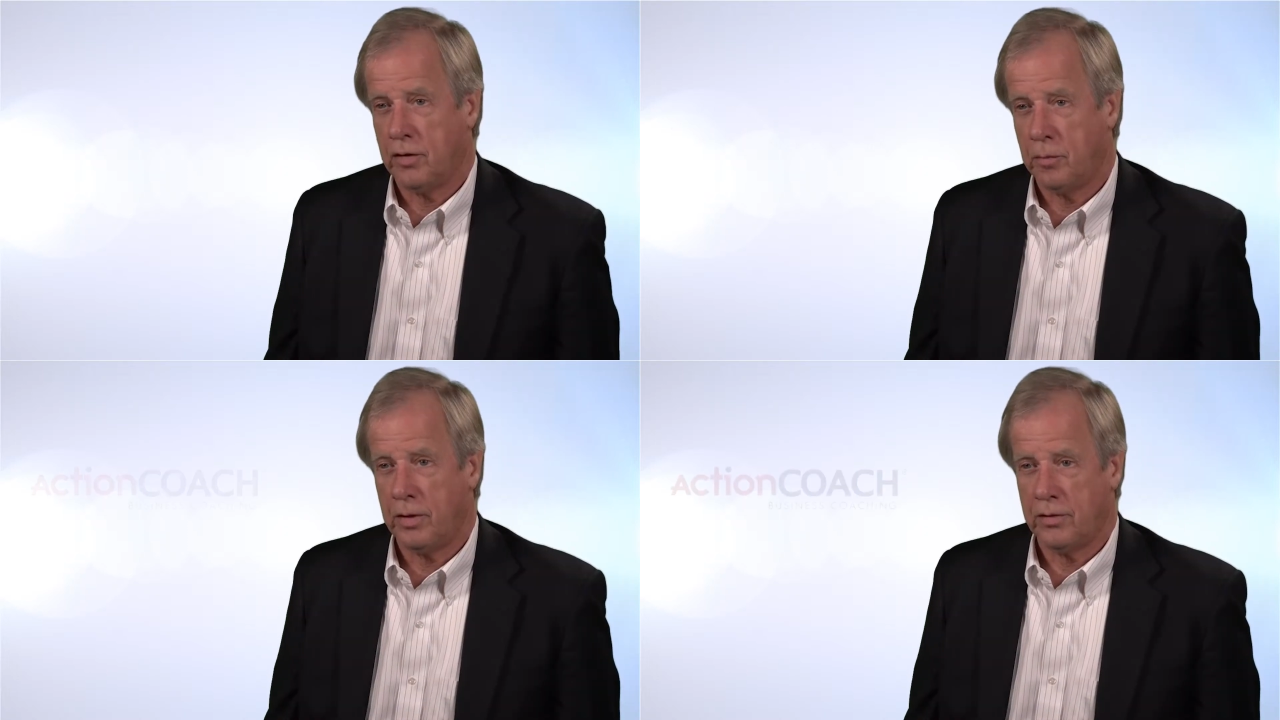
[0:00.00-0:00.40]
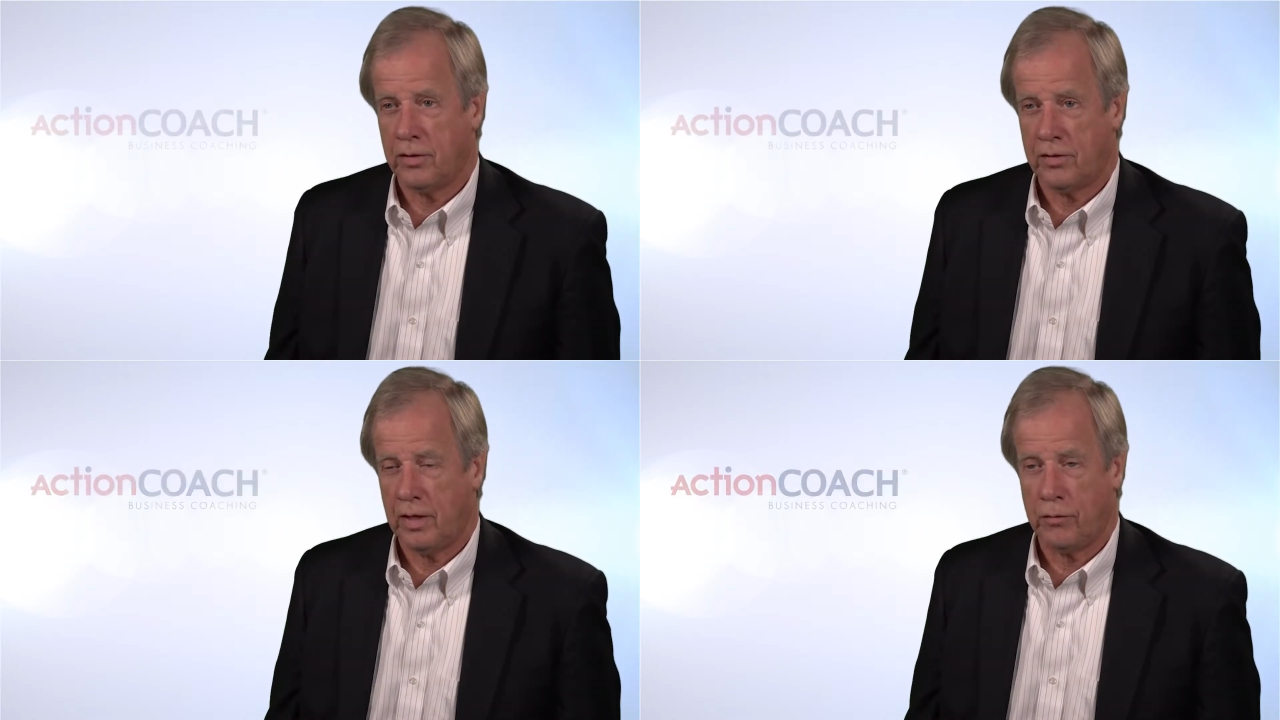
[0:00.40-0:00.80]
the
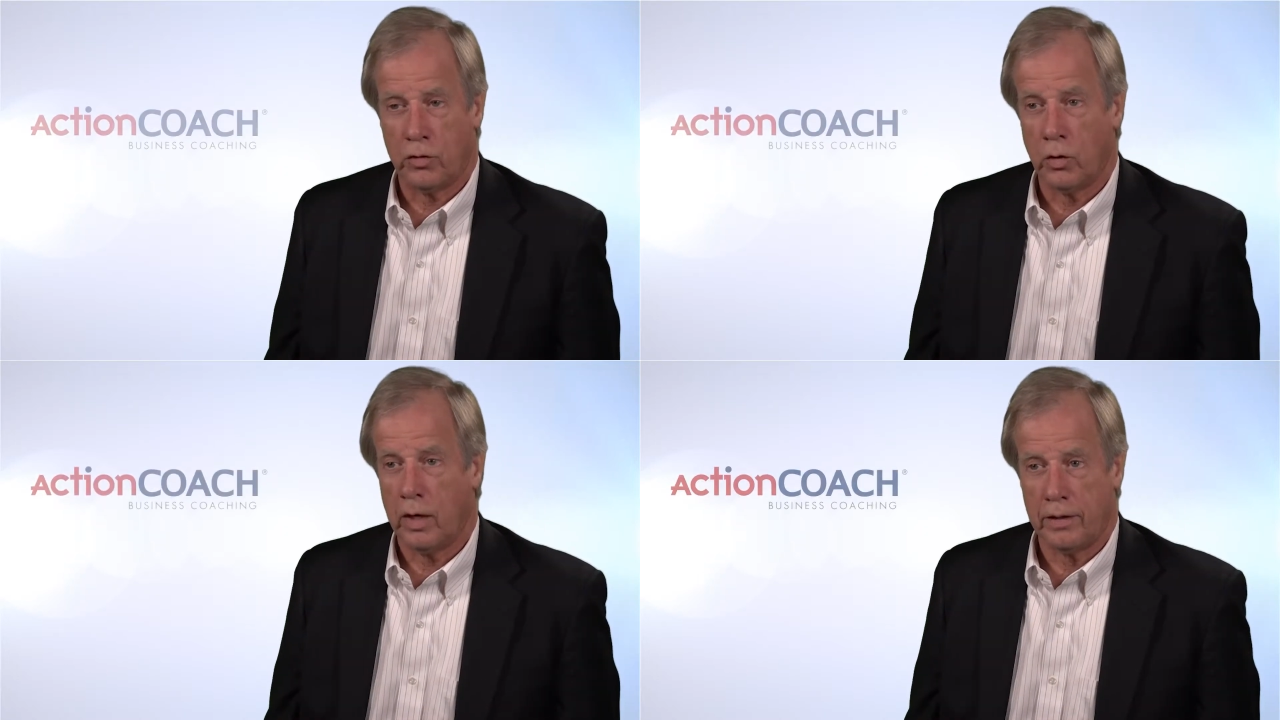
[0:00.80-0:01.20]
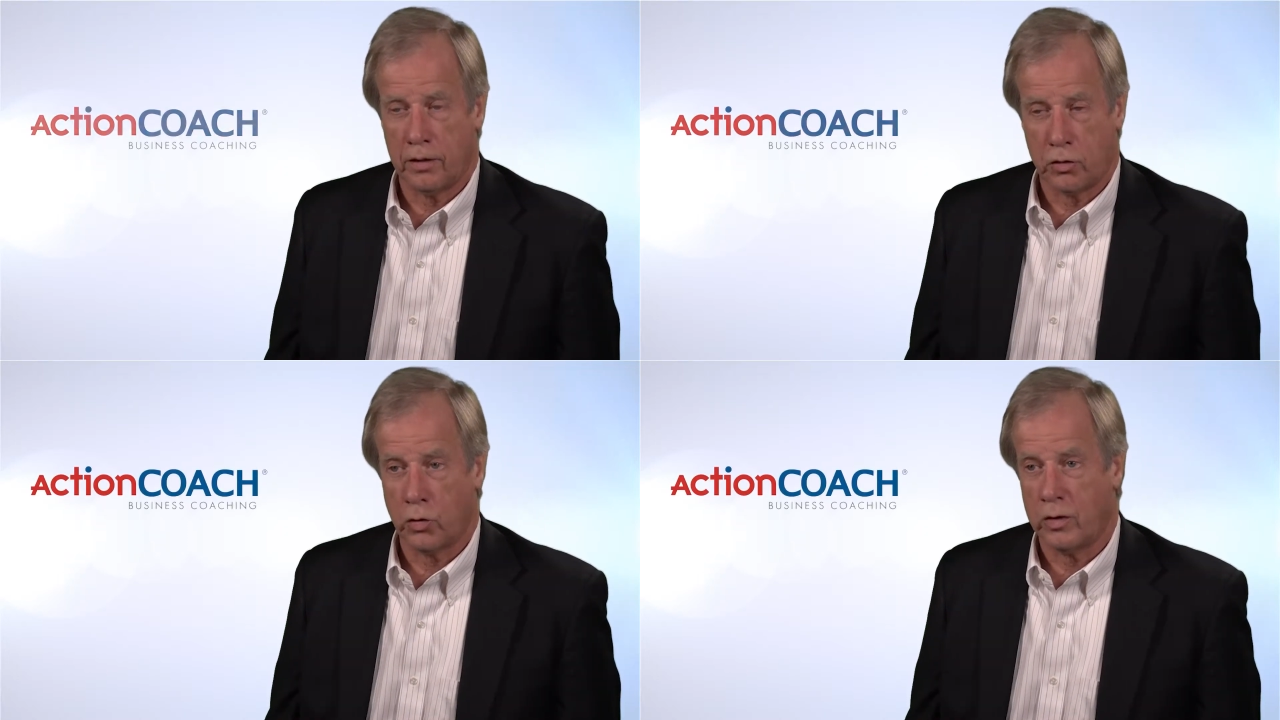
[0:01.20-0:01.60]
business, if you're on the
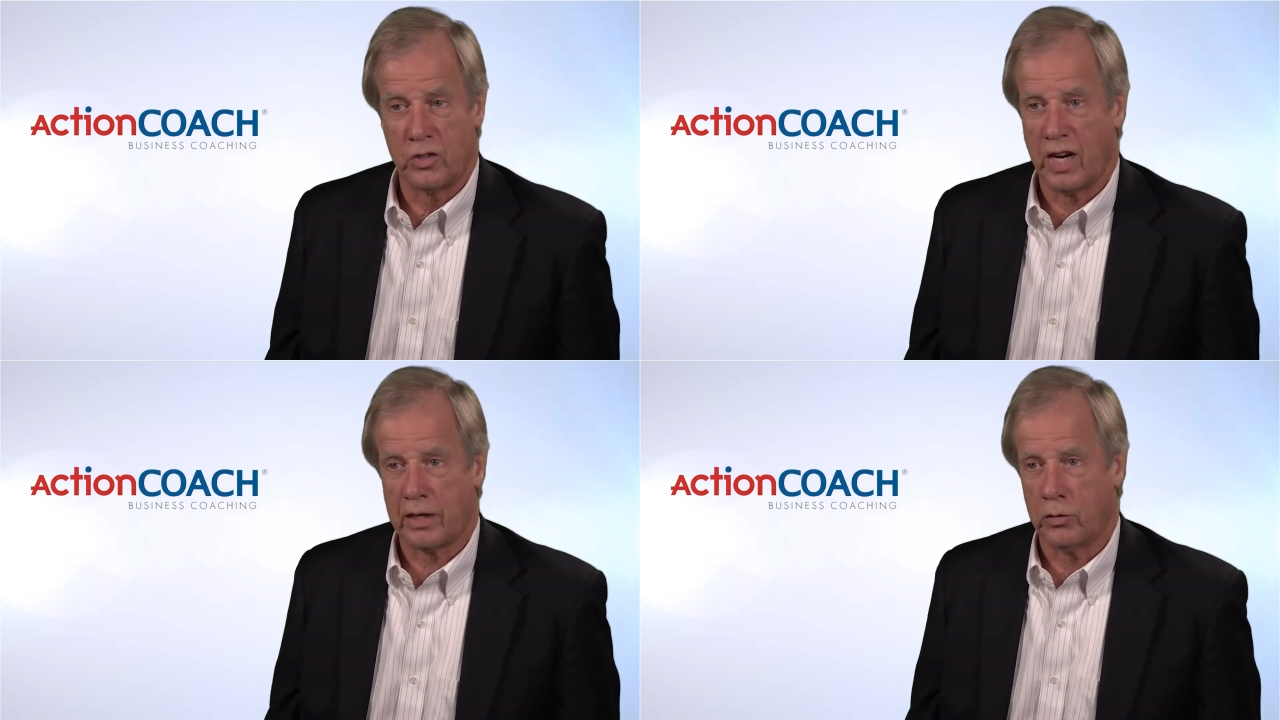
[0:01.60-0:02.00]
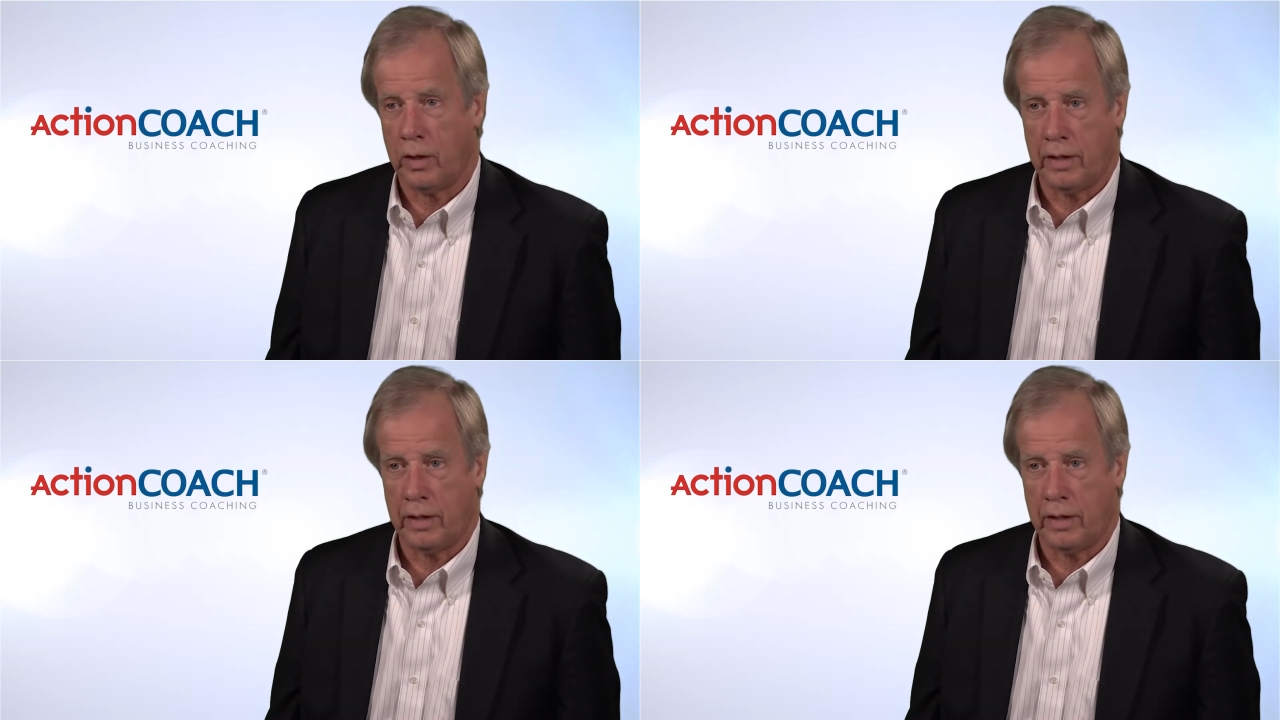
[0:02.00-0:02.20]
trajectory